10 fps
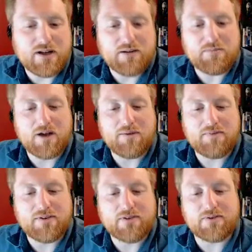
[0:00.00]
I'm
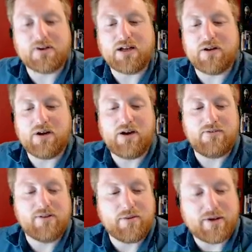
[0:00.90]
I'm still sorting out how I
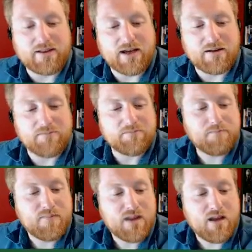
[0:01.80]
feel about that
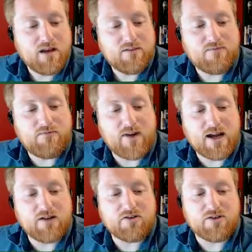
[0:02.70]

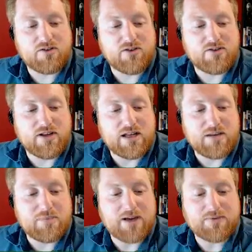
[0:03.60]
fire on your
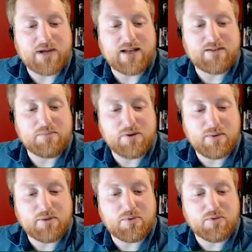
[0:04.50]
associate. Best we head to
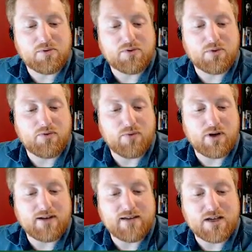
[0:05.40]
Blooming Pool to
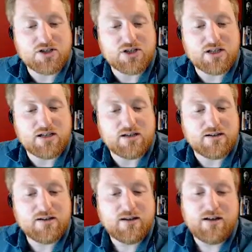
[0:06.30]
avoid
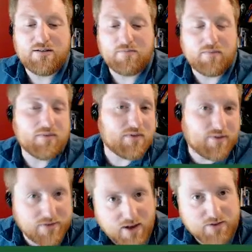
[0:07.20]
attention.
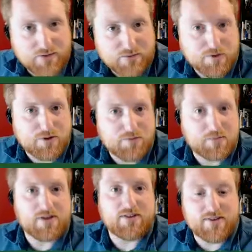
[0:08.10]
Southern route,
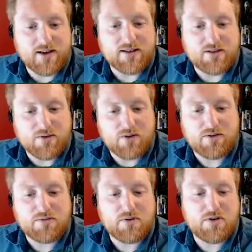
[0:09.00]
because it's not the
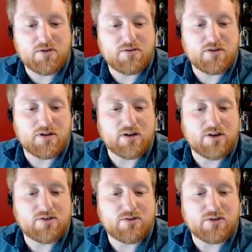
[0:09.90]
northern route.
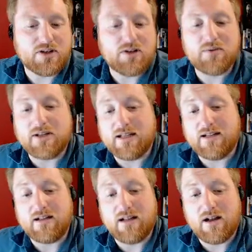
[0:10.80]
Goes through a
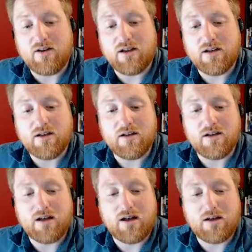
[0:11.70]
humid area
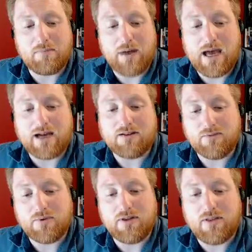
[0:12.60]
uh, packed
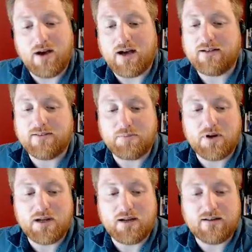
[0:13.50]
with hot
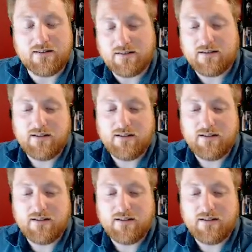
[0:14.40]
springs.